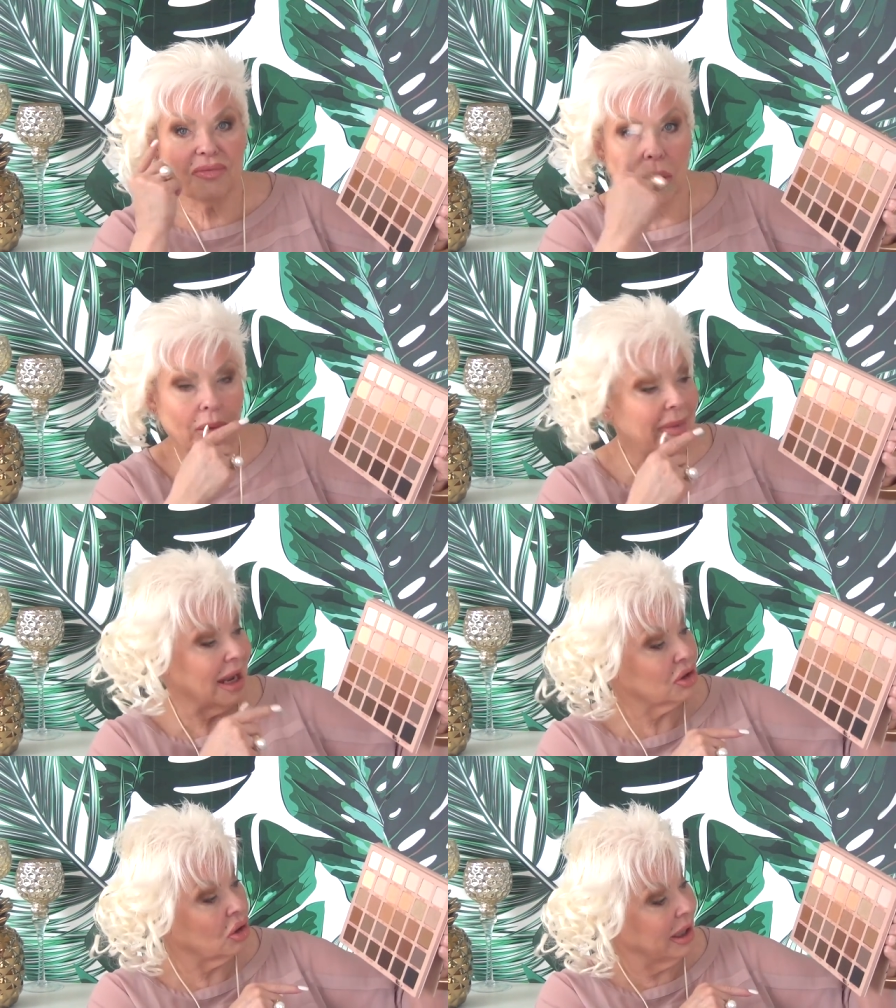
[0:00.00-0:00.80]
For
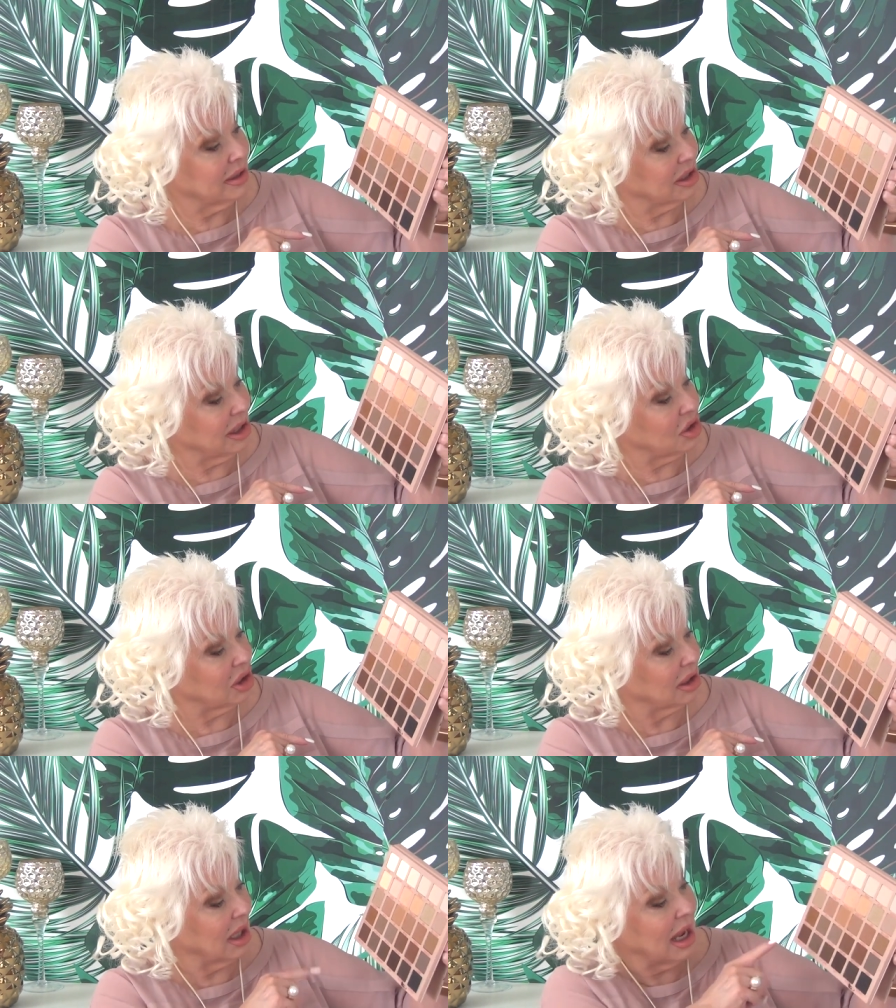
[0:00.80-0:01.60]
my
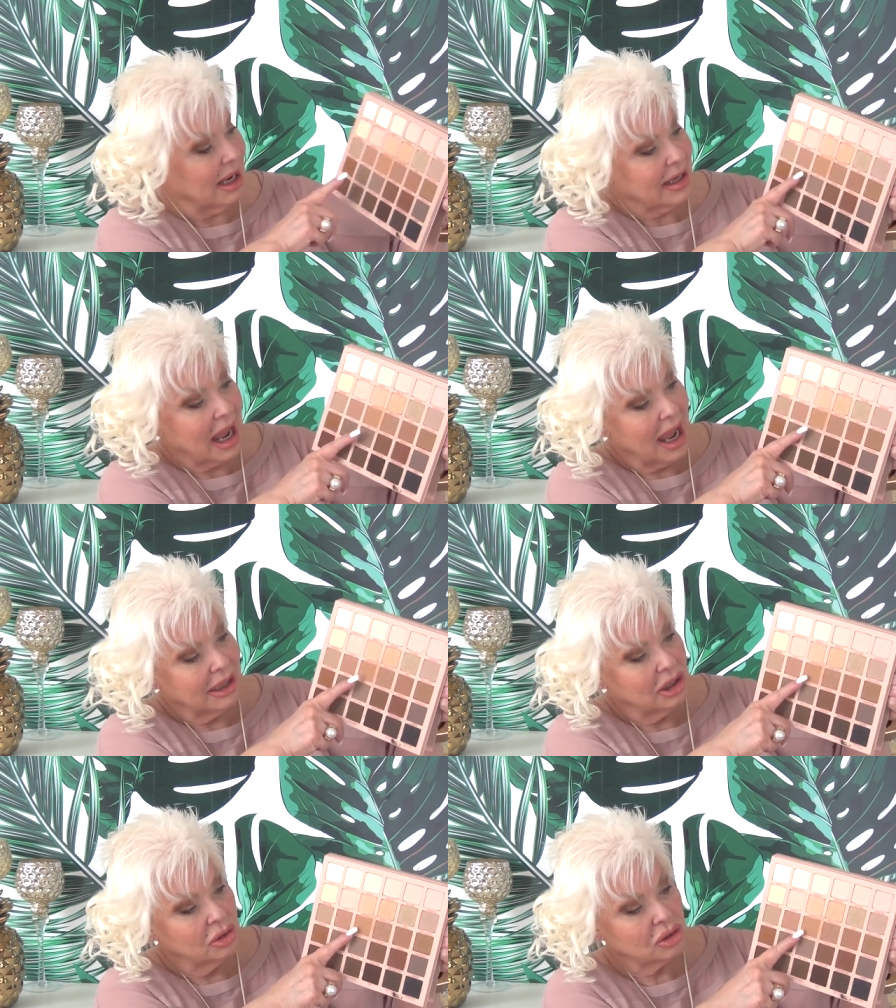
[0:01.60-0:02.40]
transition line, I
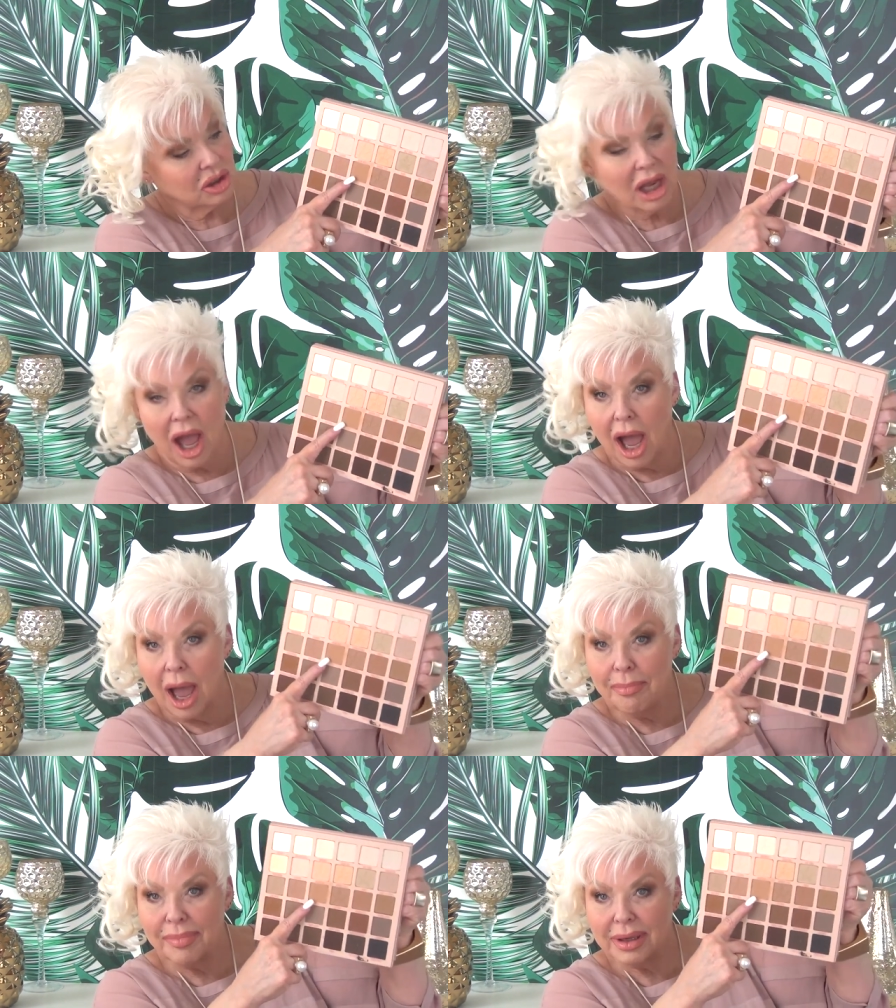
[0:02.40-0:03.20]
used
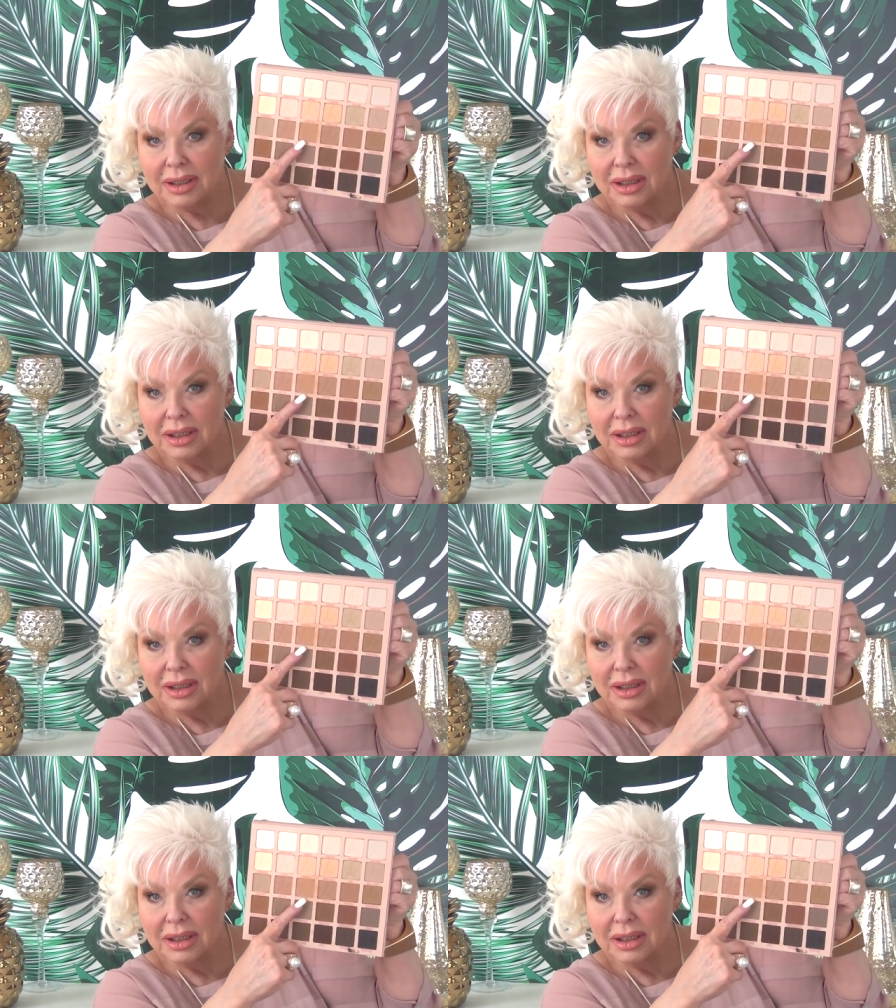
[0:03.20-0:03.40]
top,